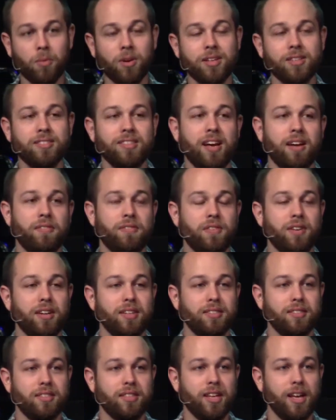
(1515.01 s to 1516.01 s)
What is that for
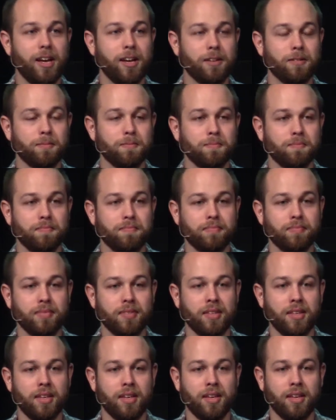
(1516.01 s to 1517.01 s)
us today?
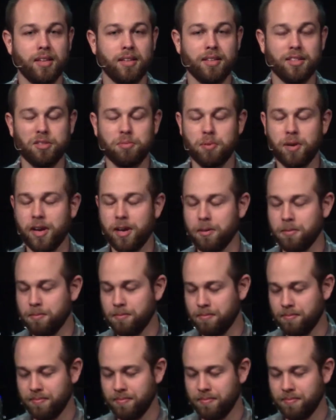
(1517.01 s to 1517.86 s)
Let's pray.